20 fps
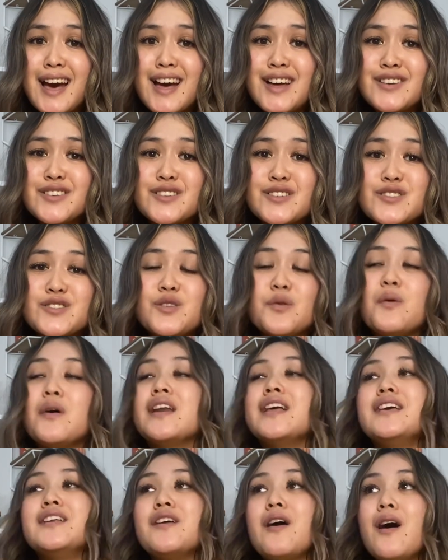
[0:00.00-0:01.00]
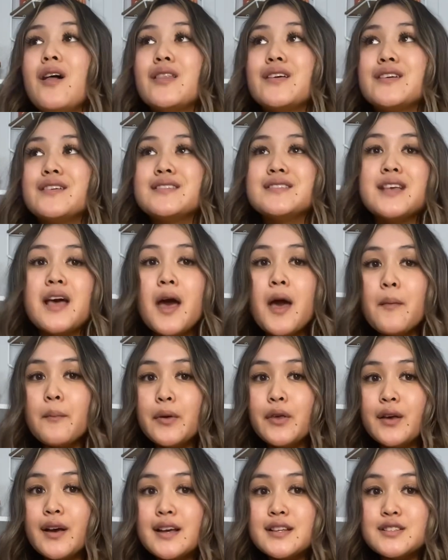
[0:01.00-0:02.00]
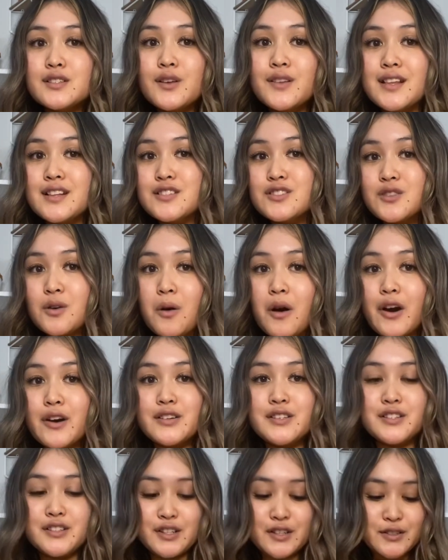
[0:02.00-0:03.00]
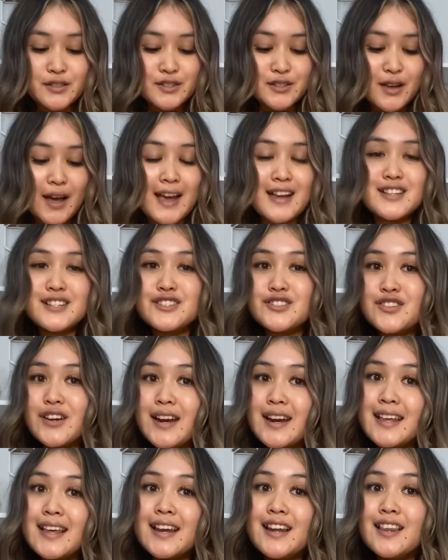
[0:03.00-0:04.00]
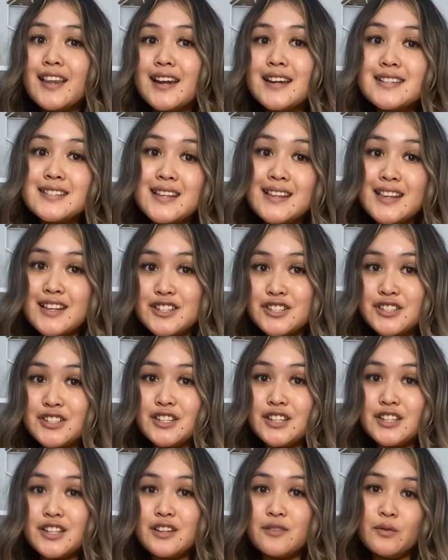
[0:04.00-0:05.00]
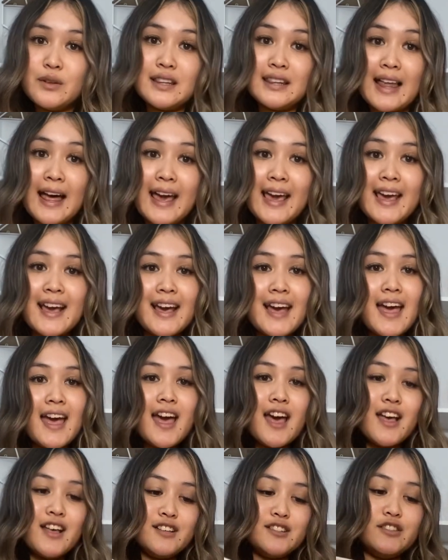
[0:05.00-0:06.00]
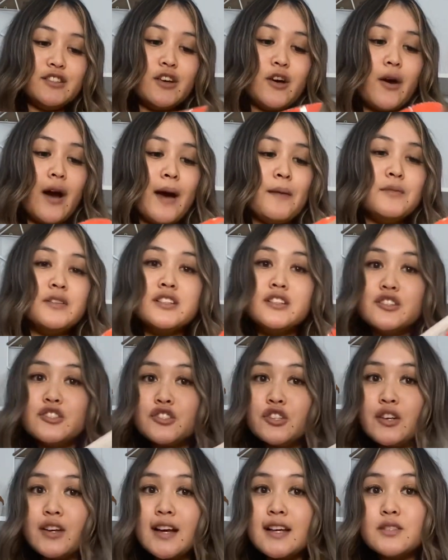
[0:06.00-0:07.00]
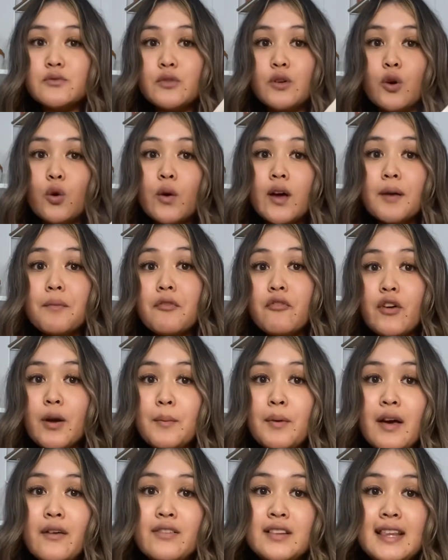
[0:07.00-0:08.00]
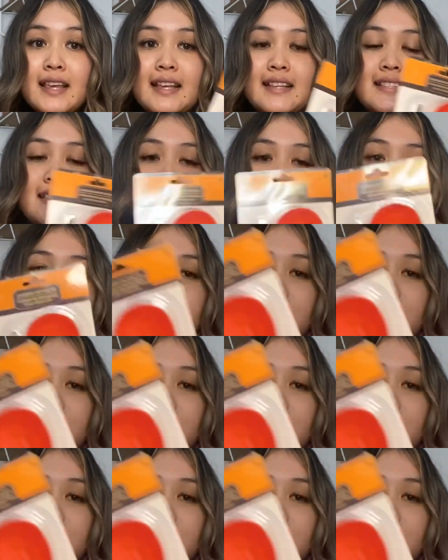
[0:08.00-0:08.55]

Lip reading: under $20, but you guys know that's so hard to do. So I just try to get a lot of stuff that she will like. So I'm just going to show you guys real quick before I put everything inside.